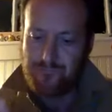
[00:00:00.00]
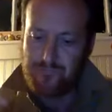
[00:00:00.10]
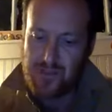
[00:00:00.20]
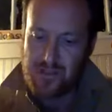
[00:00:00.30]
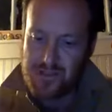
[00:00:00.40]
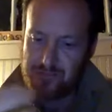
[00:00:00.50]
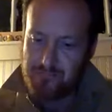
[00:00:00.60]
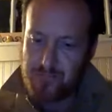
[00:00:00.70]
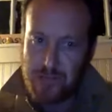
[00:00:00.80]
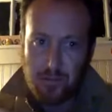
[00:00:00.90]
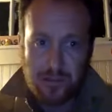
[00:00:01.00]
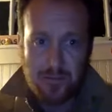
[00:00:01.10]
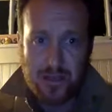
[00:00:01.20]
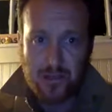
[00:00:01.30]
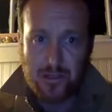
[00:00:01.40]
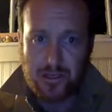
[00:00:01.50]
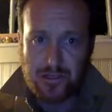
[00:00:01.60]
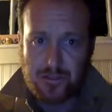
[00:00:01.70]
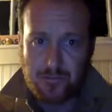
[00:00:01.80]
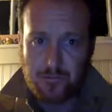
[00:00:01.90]
this people's
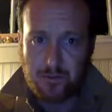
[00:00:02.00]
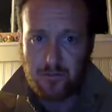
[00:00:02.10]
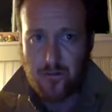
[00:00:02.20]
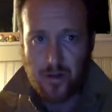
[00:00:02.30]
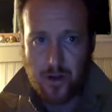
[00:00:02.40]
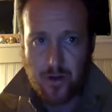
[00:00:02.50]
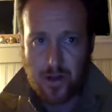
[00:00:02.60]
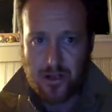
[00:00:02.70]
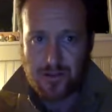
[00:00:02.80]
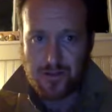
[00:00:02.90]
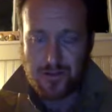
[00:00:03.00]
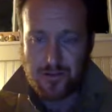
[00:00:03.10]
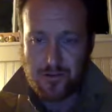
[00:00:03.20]
patriotism for their own ends,